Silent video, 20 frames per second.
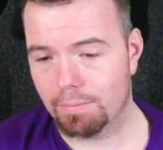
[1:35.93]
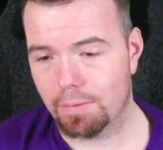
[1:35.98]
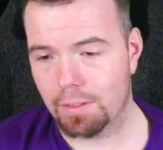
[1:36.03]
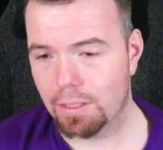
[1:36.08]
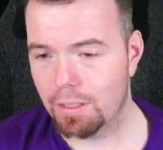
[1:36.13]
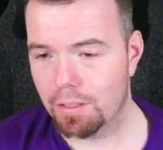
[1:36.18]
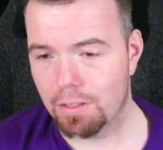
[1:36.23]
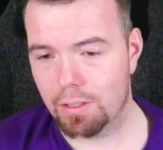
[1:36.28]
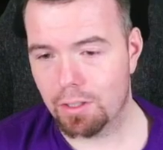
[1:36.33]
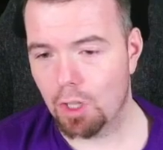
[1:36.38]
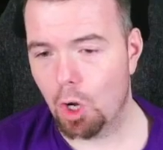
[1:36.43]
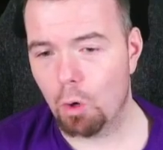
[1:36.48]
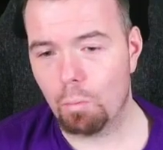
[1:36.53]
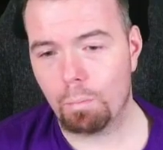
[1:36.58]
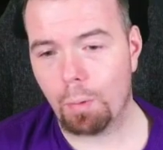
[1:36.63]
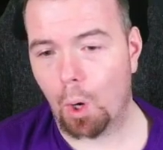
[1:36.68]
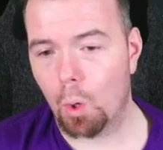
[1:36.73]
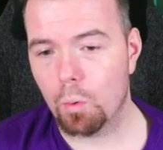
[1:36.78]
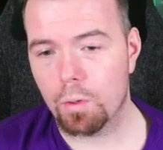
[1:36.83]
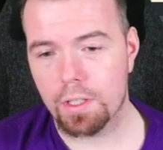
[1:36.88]
no
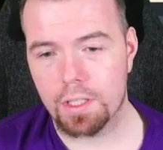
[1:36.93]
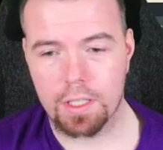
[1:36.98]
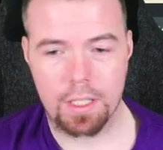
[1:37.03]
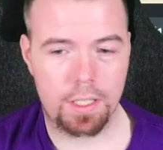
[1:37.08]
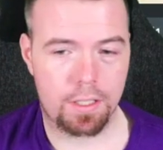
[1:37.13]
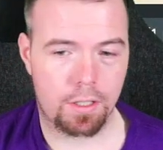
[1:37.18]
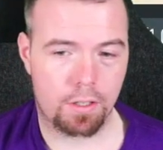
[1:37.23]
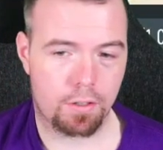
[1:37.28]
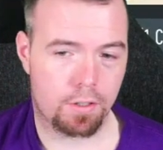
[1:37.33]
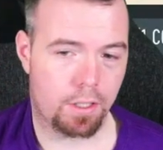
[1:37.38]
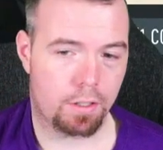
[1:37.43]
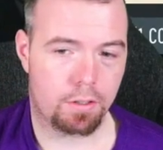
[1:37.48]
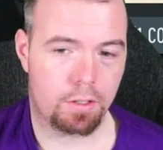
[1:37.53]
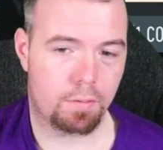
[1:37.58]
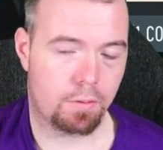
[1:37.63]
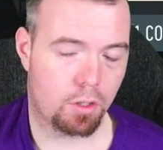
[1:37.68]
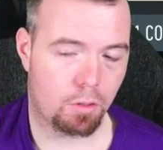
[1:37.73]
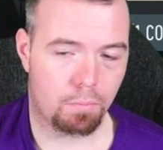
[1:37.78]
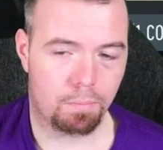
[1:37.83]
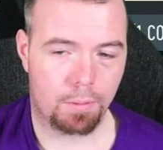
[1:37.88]
bonuses because there's
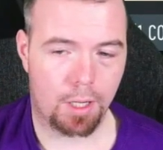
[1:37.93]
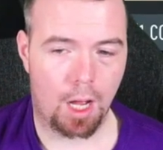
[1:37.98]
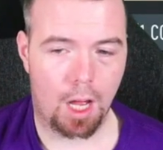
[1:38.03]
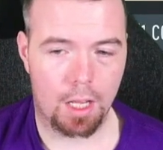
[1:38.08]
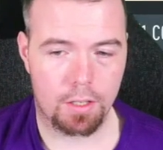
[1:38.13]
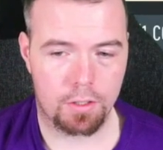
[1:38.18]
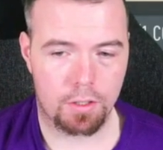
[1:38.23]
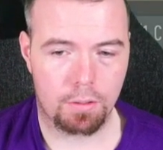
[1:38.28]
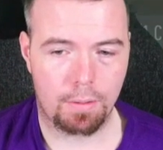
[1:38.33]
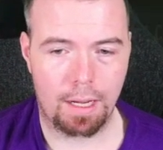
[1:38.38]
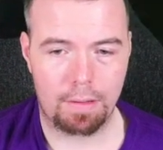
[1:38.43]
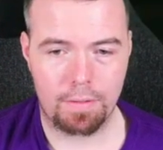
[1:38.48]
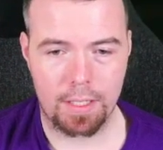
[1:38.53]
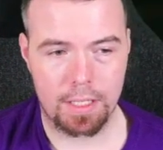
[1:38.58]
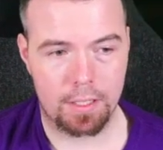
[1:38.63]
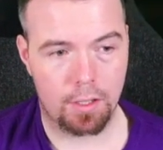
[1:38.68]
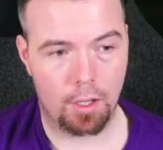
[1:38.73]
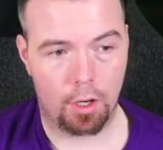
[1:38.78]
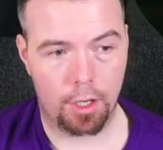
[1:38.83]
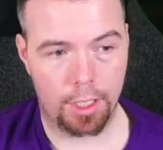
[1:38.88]
some cards do have
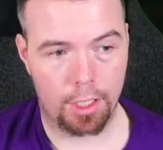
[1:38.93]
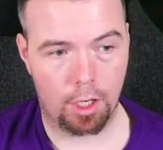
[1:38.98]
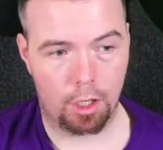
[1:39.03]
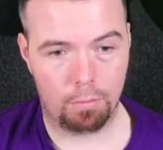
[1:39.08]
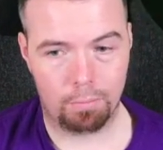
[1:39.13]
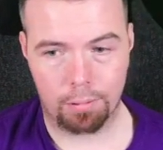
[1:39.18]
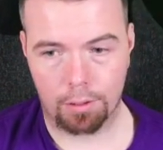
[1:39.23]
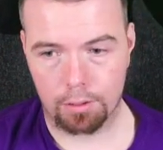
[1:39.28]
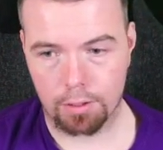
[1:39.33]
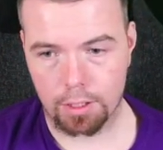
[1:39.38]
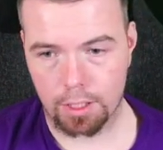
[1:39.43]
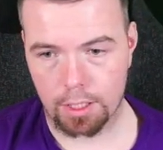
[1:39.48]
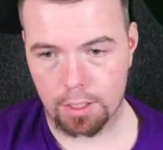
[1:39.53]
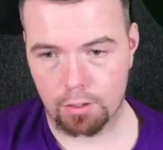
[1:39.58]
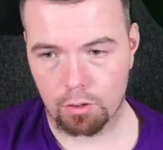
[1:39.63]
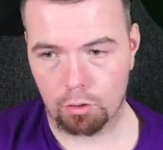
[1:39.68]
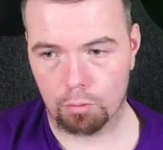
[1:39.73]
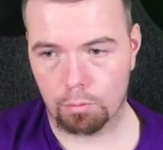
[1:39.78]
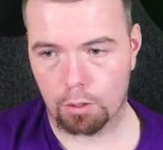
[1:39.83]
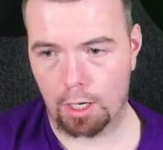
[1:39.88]
these 99
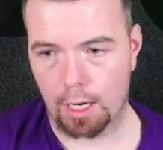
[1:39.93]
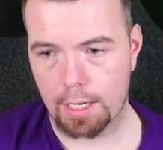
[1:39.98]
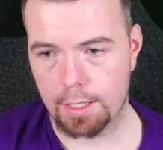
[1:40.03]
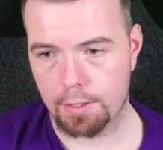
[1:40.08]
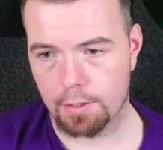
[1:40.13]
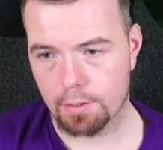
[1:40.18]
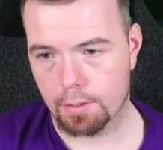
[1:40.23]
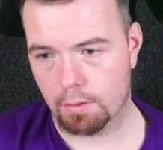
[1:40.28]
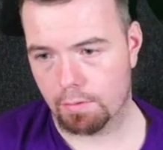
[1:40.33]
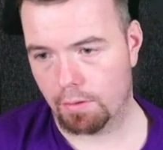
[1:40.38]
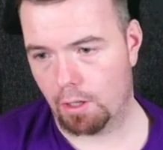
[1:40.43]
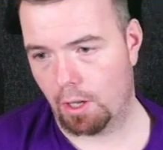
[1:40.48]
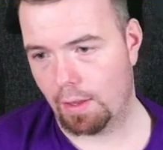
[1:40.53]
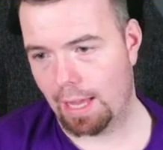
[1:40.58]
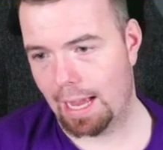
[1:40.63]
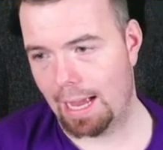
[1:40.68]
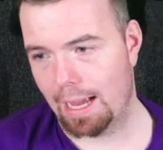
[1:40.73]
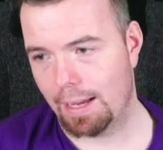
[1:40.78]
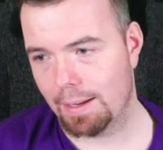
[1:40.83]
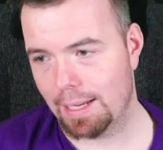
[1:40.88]
pluses and upgrades and stuff like
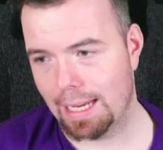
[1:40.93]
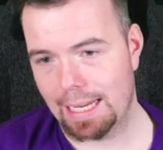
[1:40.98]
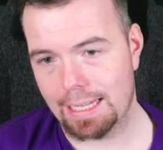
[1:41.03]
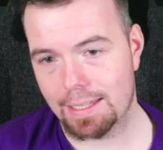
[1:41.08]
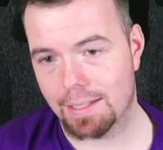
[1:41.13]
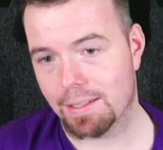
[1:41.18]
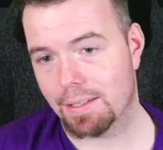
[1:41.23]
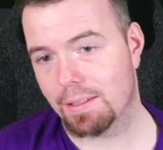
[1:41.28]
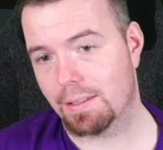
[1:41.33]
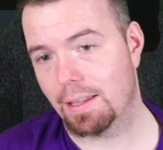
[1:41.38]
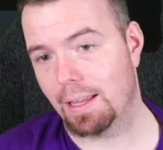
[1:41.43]
that. It's